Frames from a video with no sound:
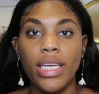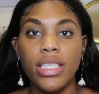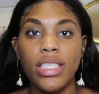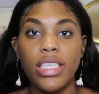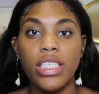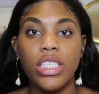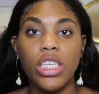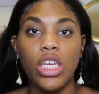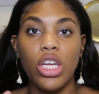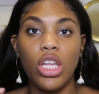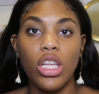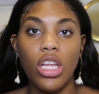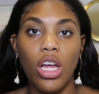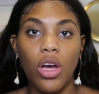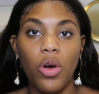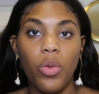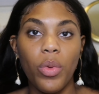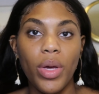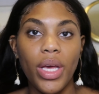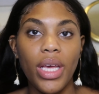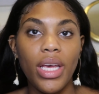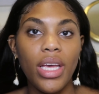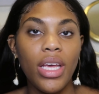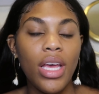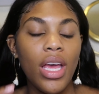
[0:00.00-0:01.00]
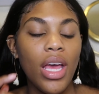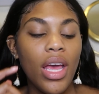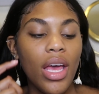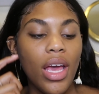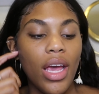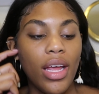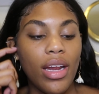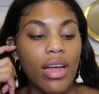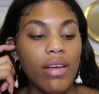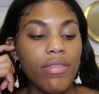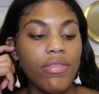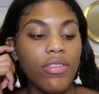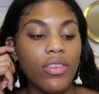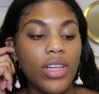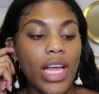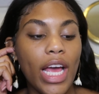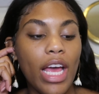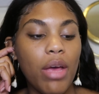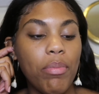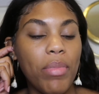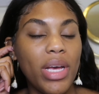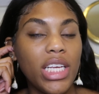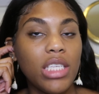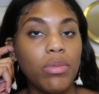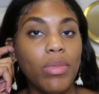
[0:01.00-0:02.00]
because it's glowy, and I feel
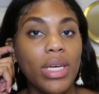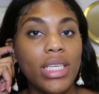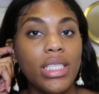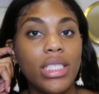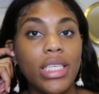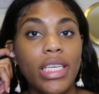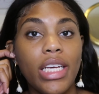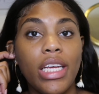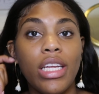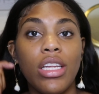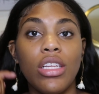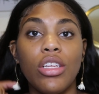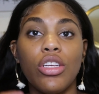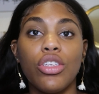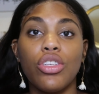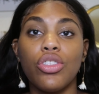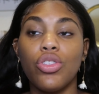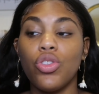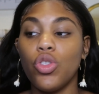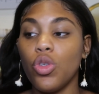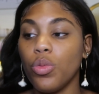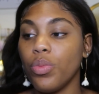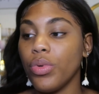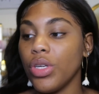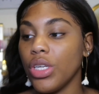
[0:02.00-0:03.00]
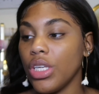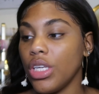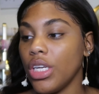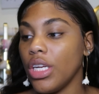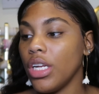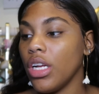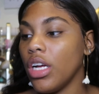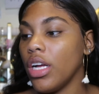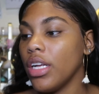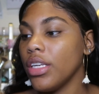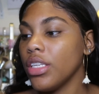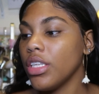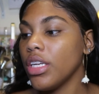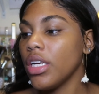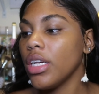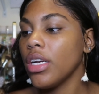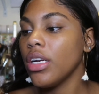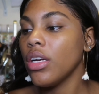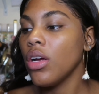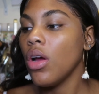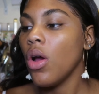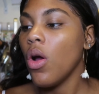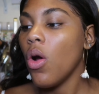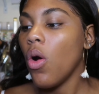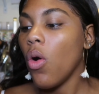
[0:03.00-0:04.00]
like it makes my skin look super good
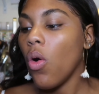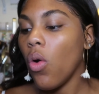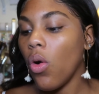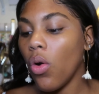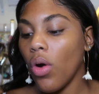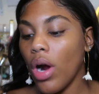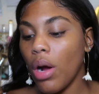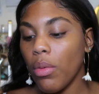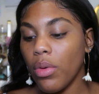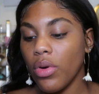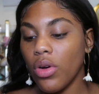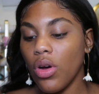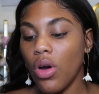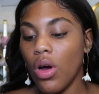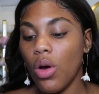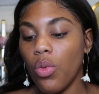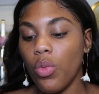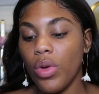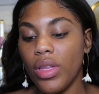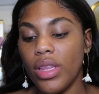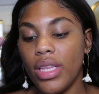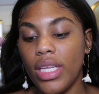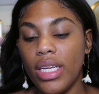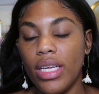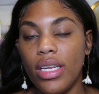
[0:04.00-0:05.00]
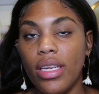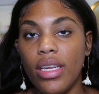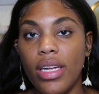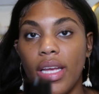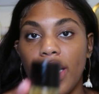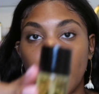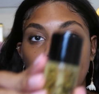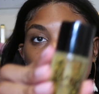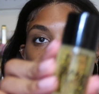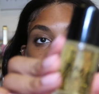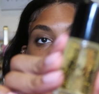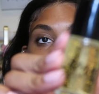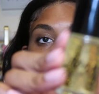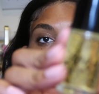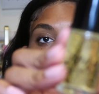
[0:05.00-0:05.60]
under. Or I will go on with the NYX